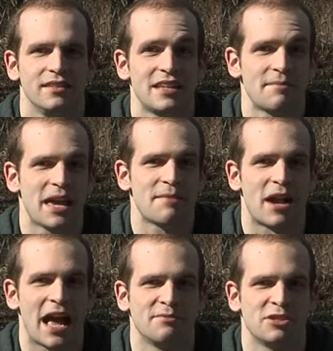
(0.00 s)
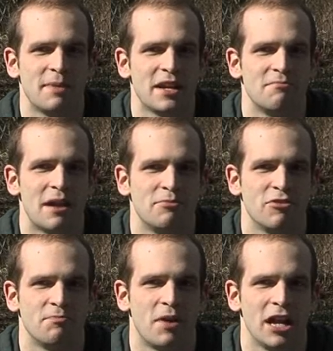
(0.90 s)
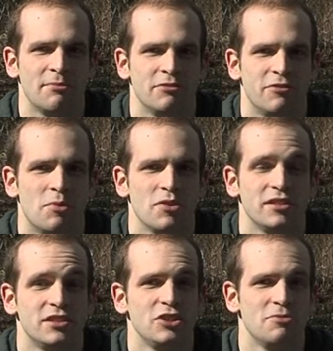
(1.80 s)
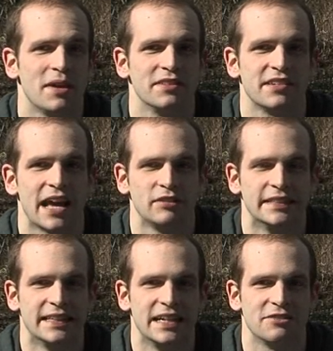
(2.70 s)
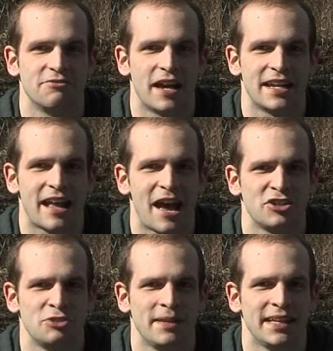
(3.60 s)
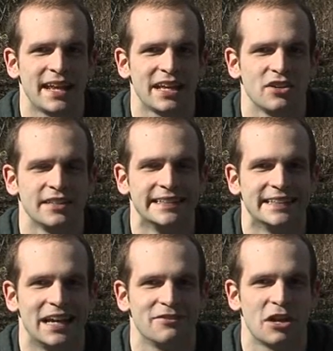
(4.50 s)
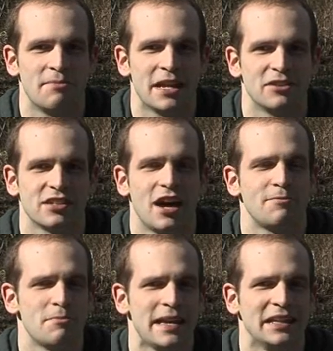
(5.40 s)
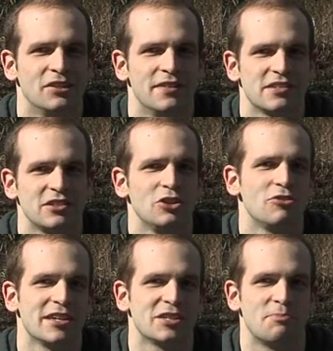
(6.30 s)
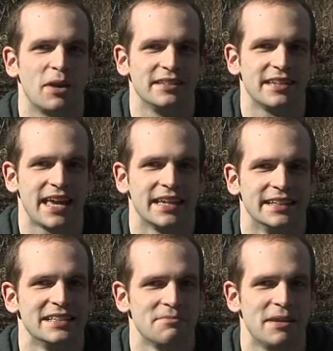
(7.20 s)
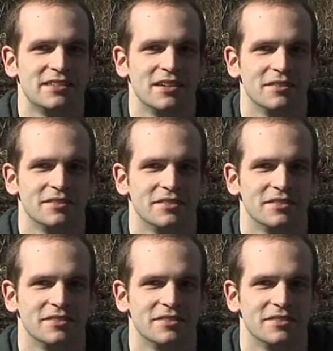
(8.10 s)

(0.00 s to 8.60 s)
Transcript: Debbie Abrahams has been our Member of Parliament for more than 2 months now, and to find out how she's been getting on, I've come here to Upper Mill on this glorious spring day to meet her.